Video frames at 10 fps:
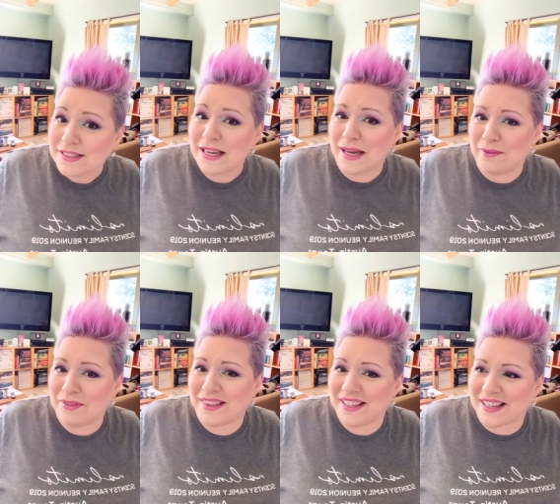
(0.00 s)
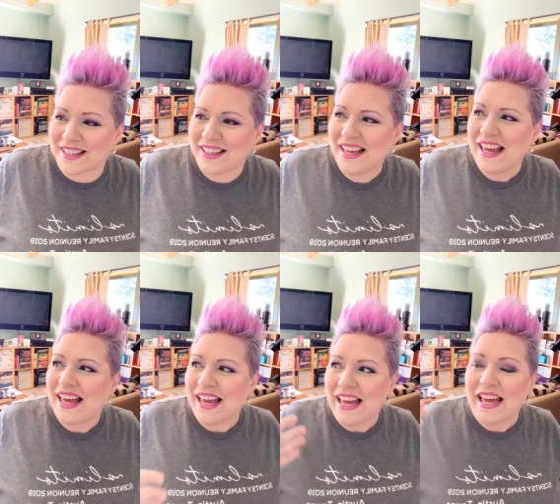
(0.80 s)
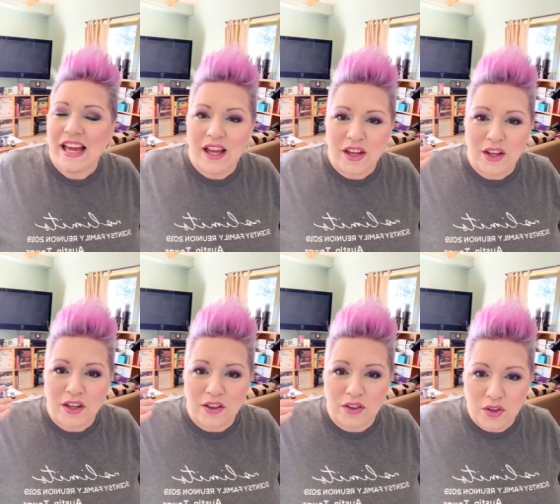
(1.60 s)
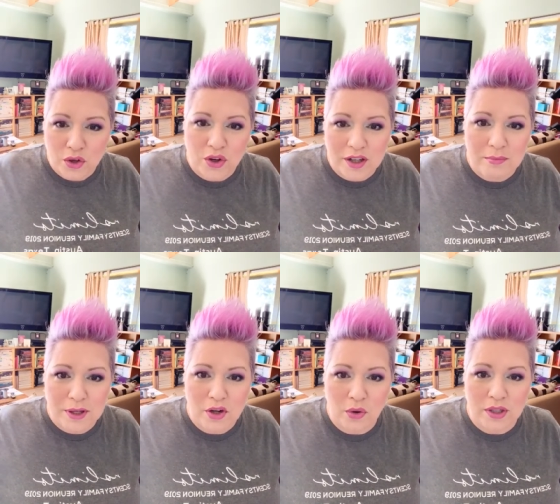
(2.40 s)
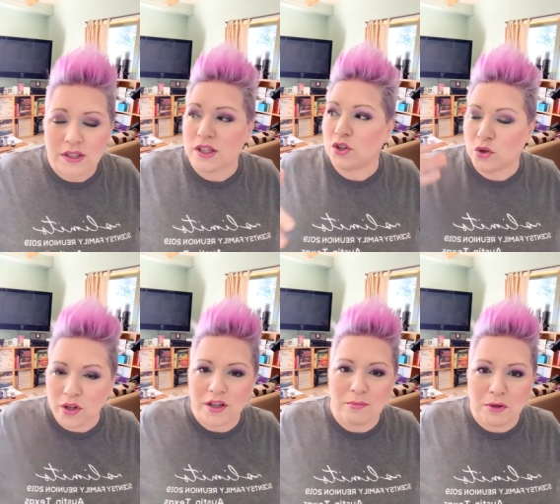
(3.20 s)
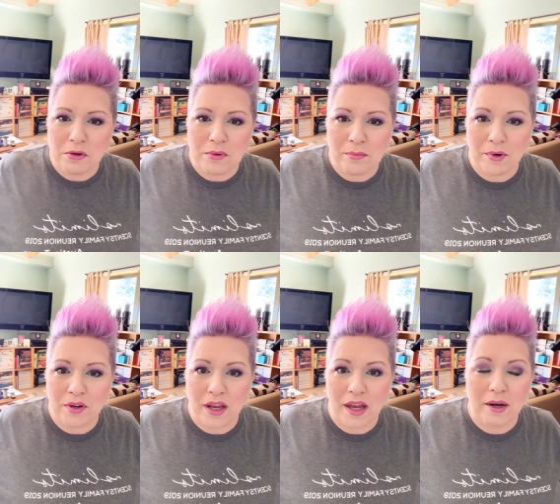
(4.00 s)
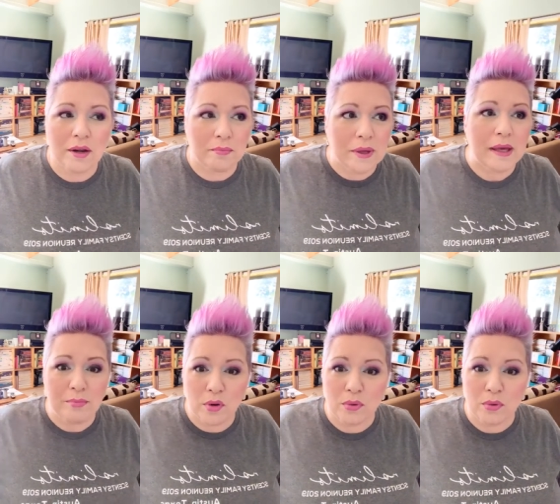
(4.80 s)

same thing you're going to be noticed, you're going to be remembered, and people